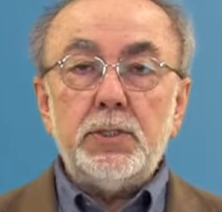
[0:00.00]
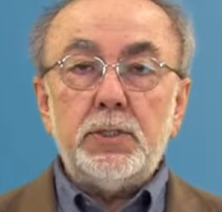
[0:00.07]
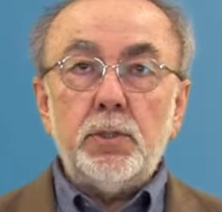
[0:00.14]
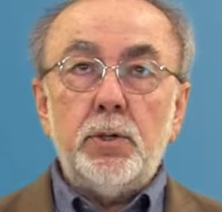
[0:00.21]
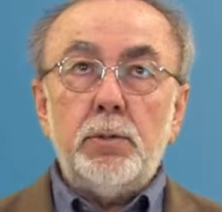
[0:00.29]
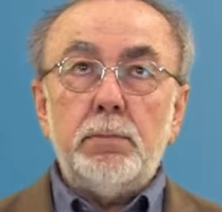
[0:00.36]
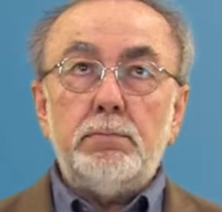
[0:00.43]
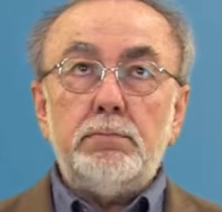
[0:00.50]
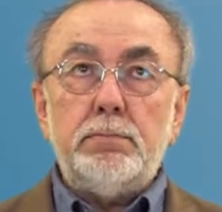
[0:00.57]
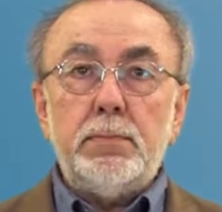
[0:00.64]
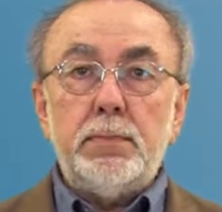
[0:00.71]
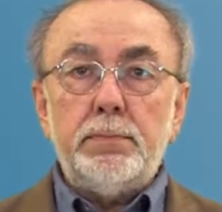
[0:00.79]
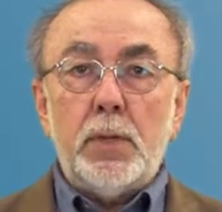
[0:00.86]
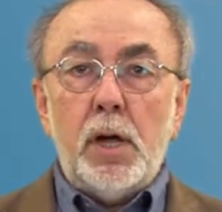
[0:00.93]
So
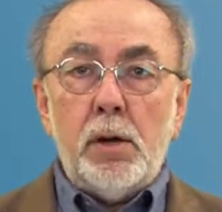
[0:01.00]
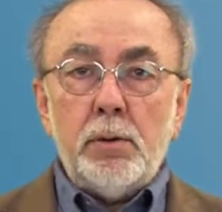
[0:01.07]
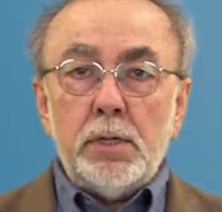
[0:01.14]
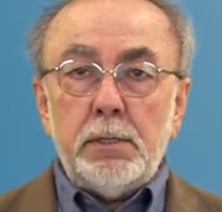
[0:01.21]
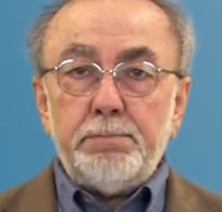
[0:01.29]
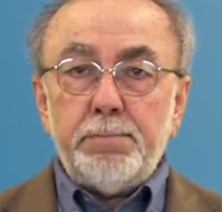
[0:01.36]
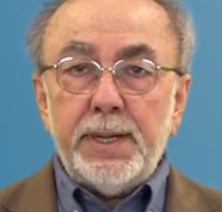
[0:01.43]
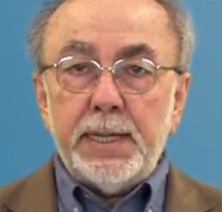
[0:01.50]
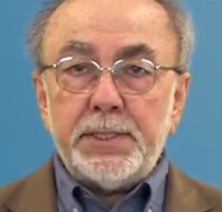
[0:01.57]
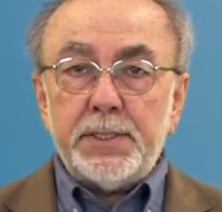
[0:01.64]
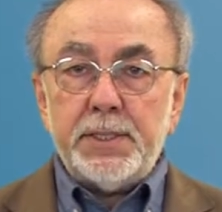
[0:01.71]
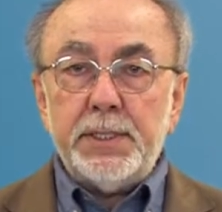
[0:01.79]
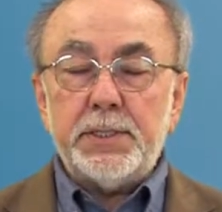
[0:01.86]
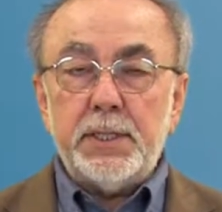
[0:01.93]
all complex
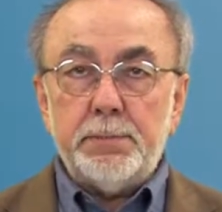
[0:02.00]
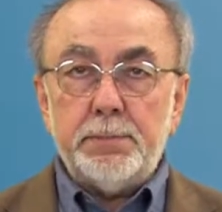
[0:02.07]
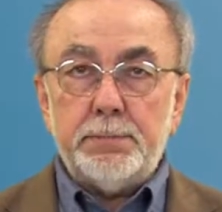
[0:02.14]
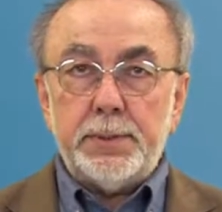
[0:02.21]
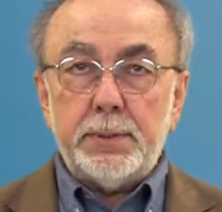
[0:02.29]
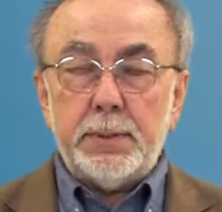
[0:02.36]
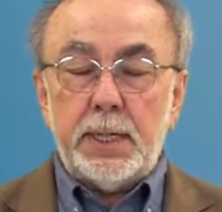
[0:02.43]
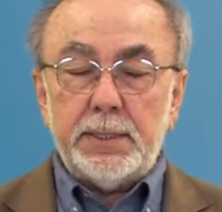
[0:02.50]
systems,